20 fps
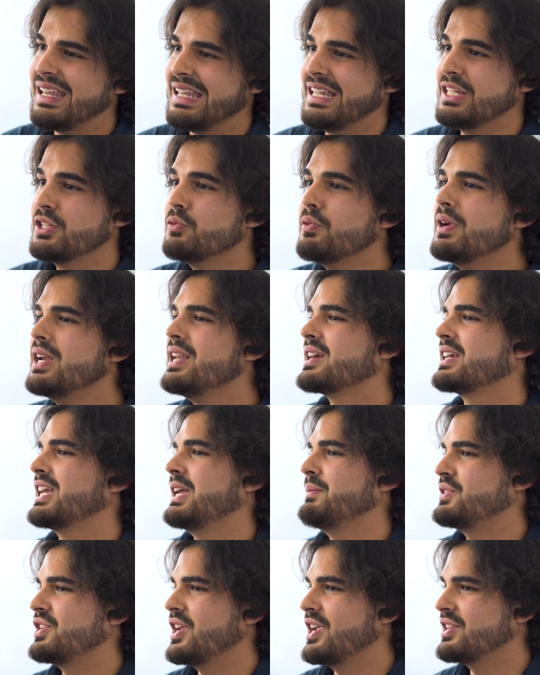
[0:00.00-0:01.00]
is really a
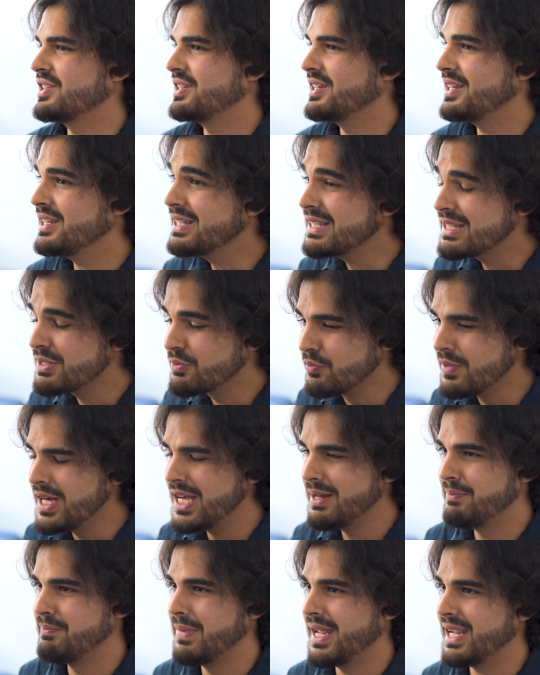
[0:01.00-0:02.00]
game changer. And it's
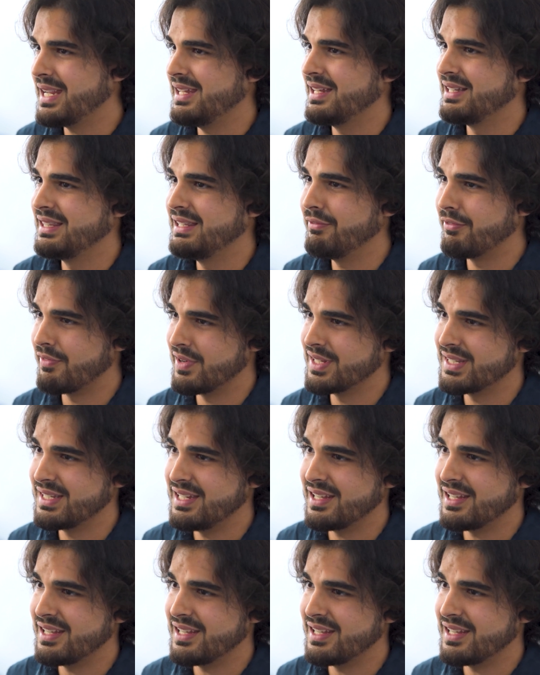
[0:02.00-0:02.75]
really making a difference